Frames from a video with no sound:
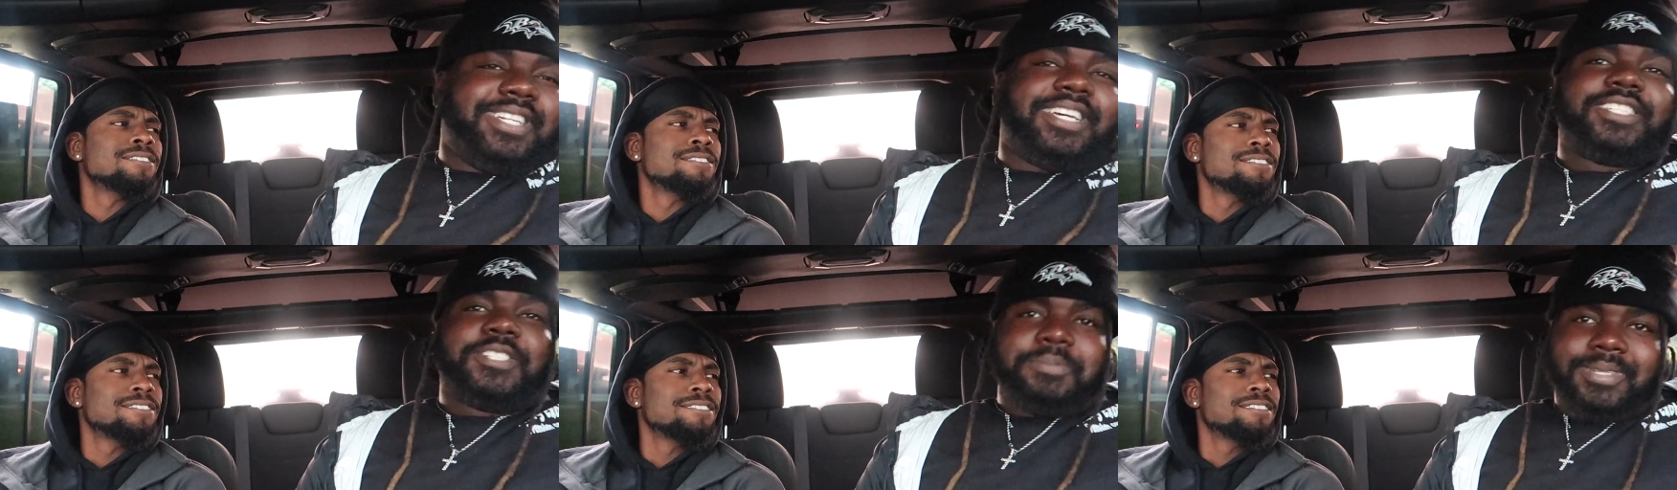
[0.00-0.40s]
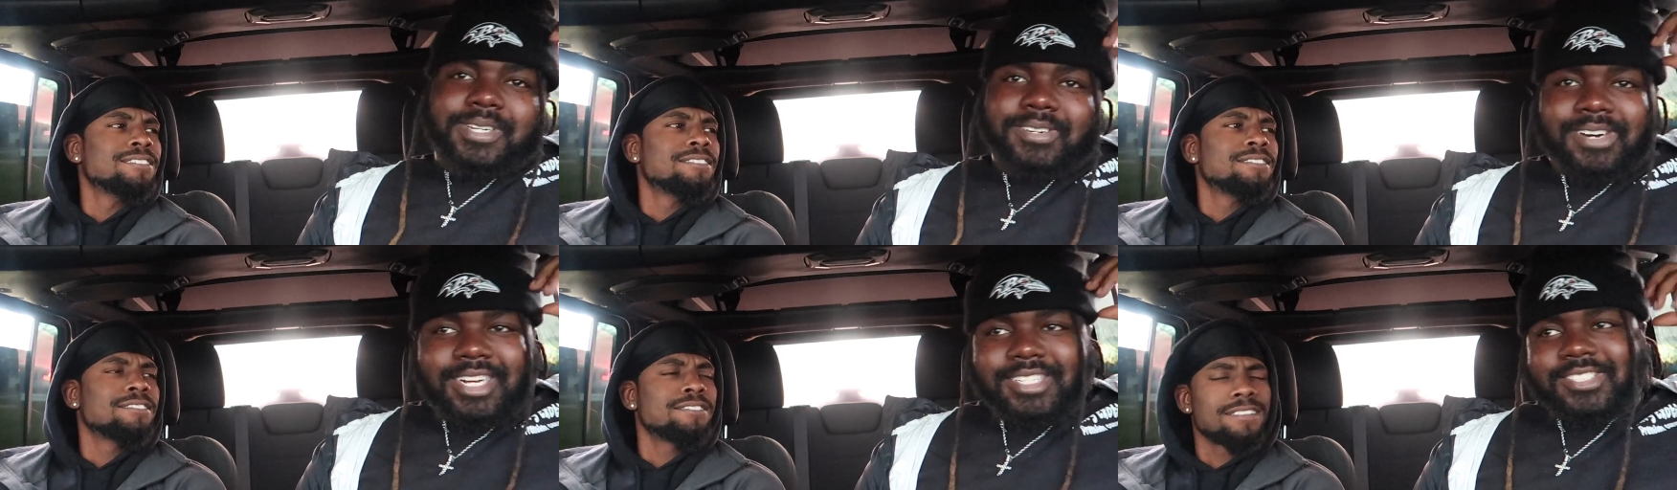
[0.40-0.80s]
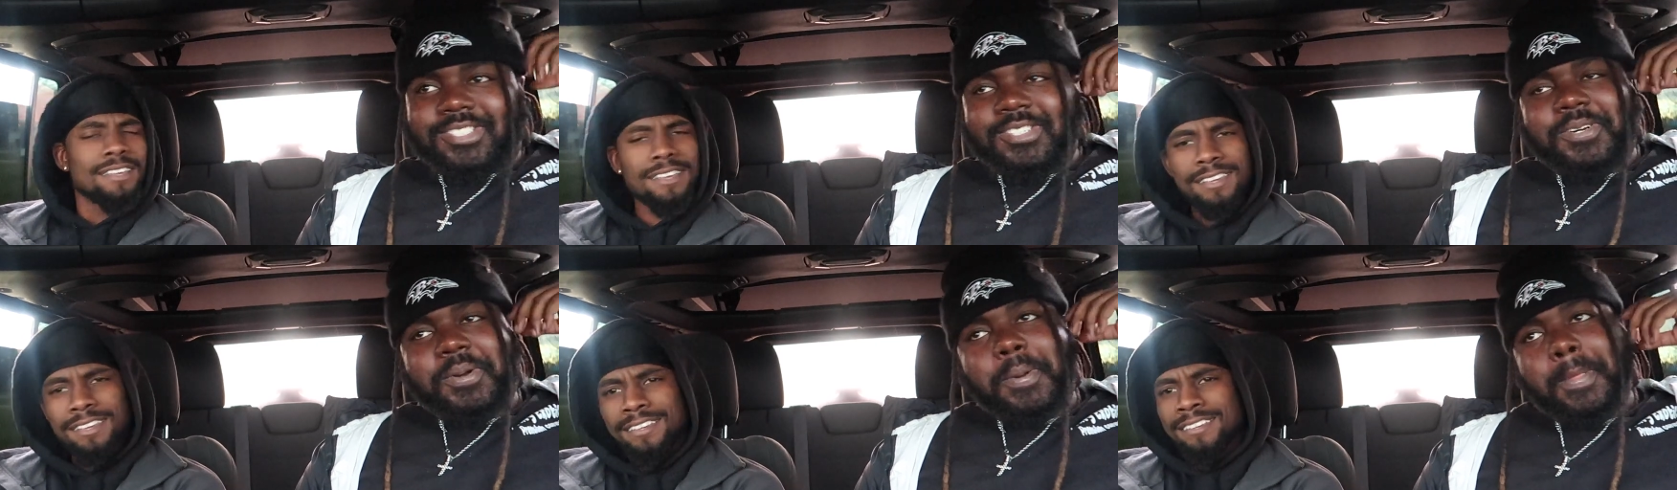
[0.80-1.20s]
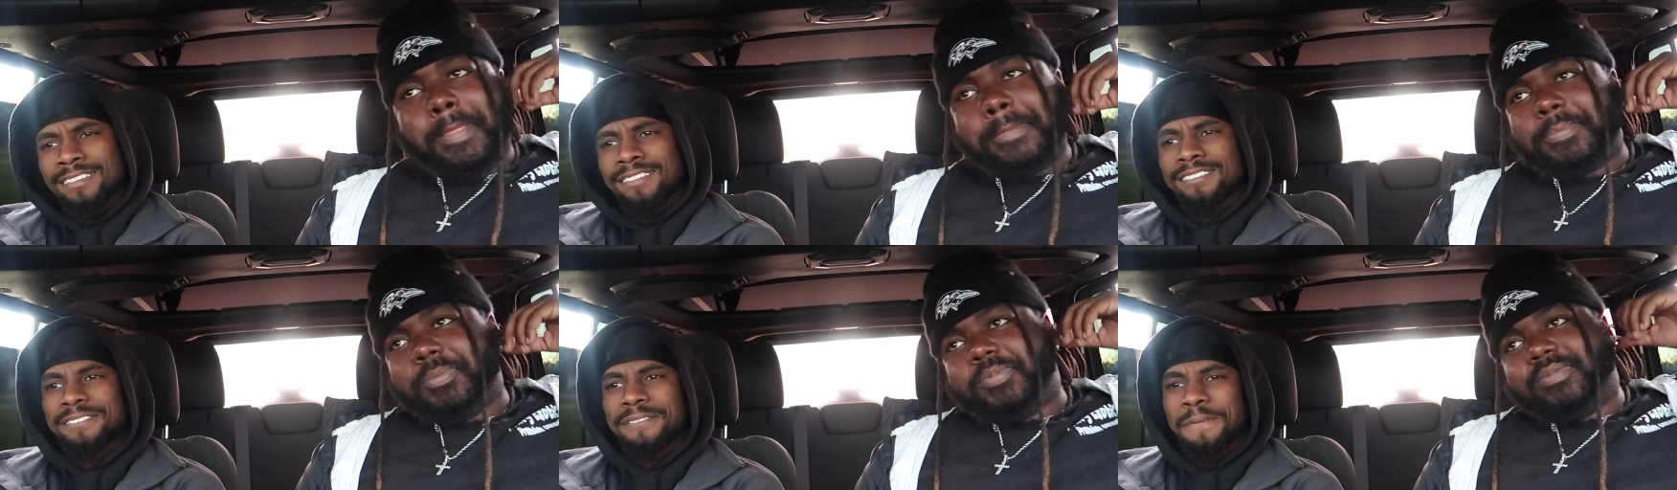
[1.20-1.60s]
Speaker 1: there, I should be there, right? So, yeah.
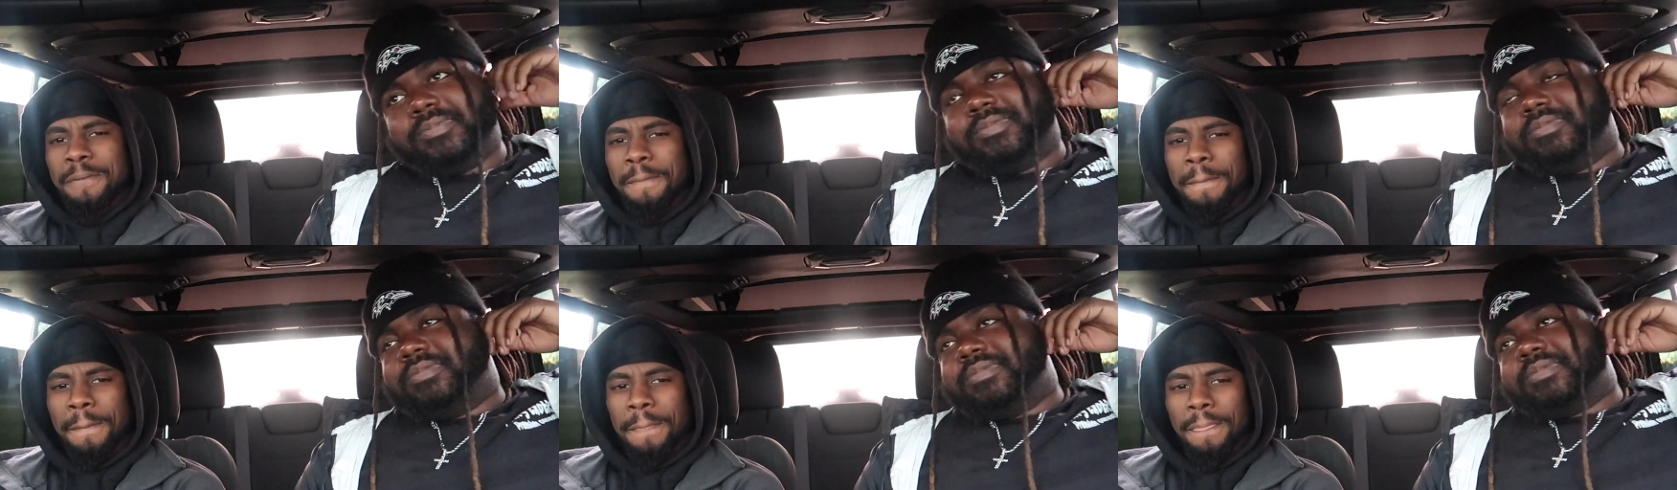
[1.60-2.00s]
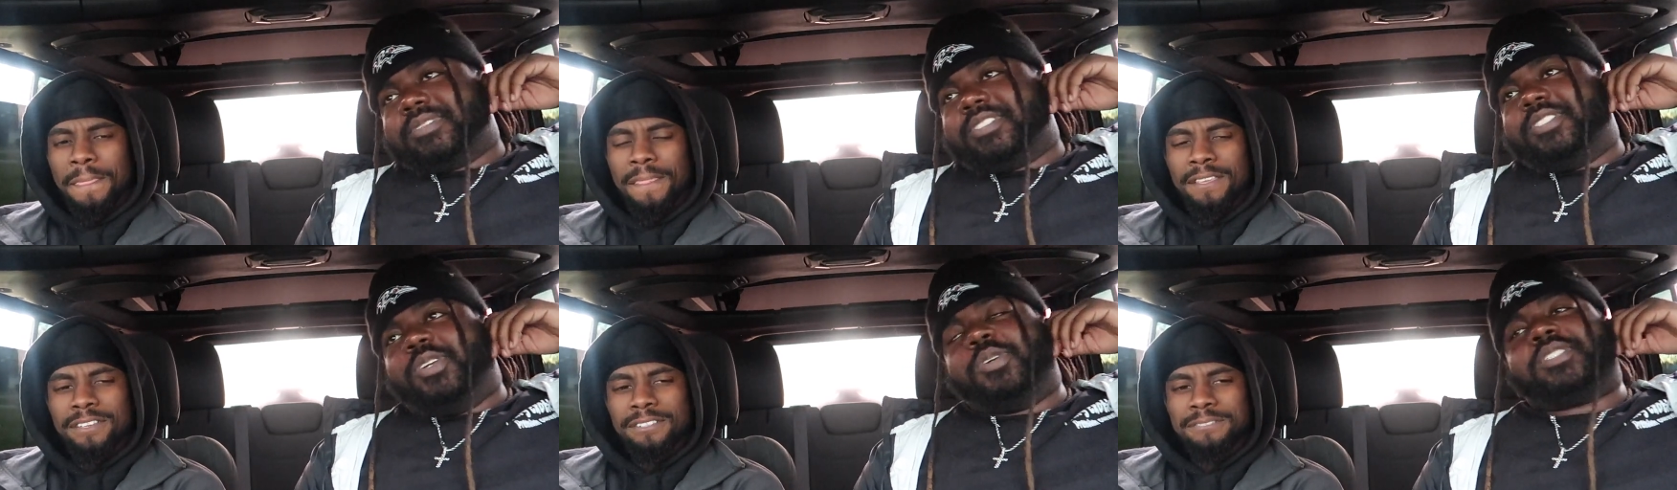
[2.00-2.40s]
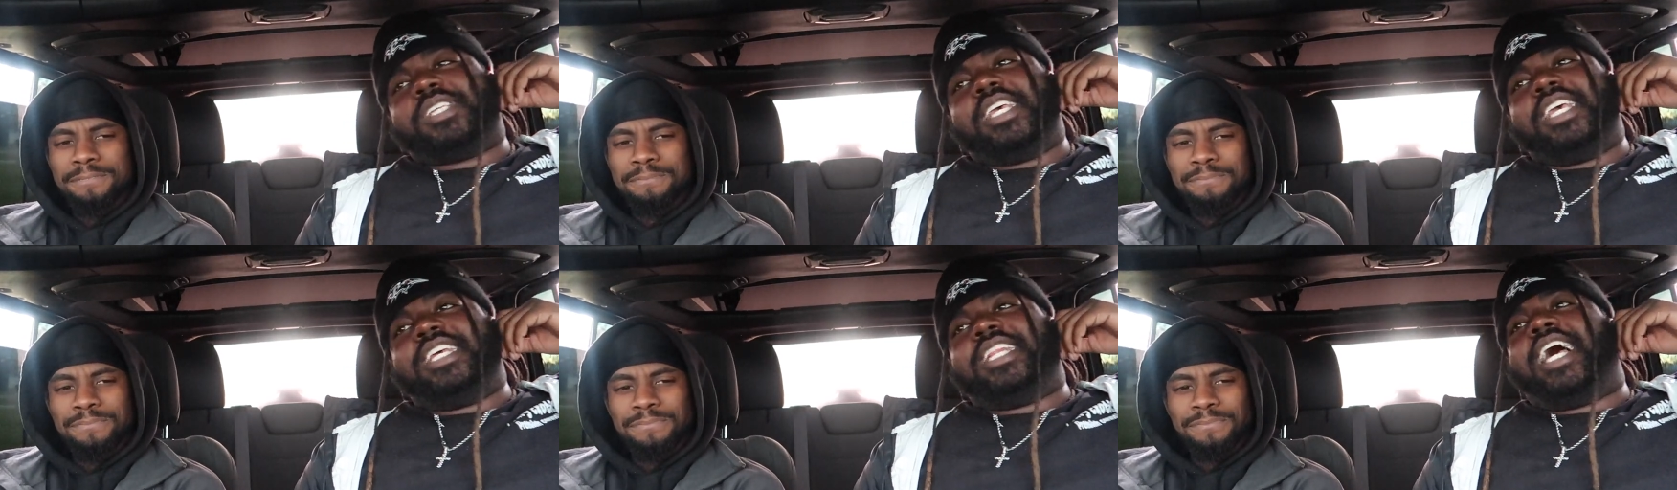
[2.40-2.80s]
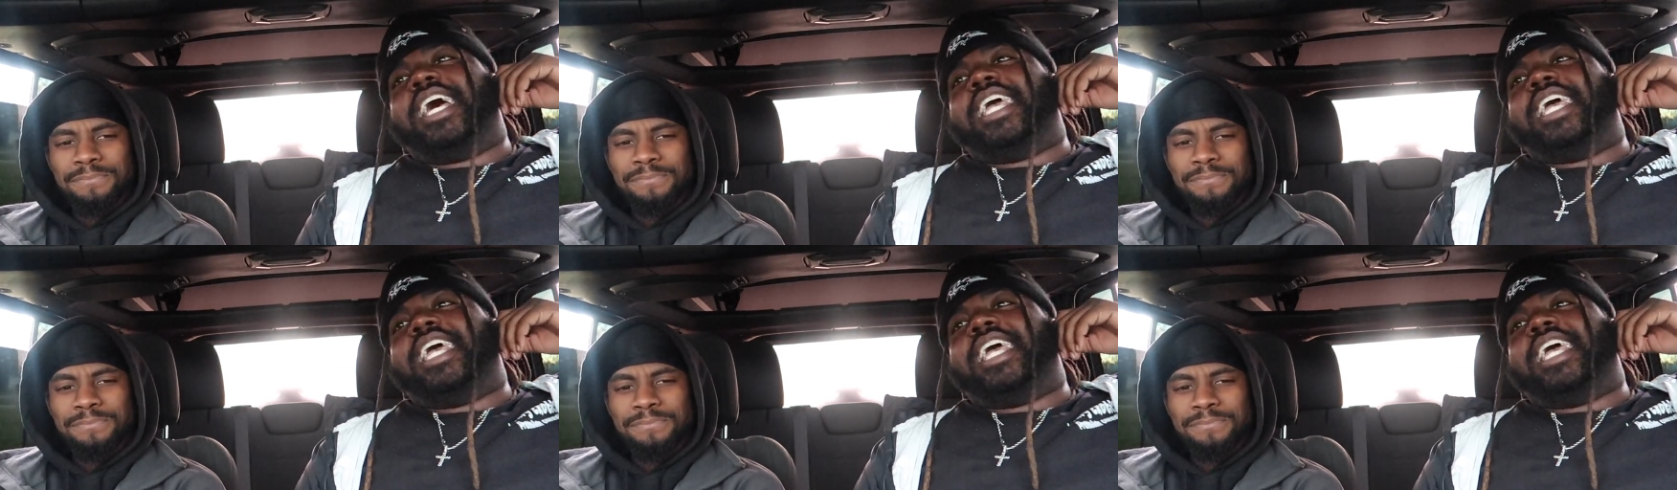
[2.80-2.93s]
You know what I'm saying?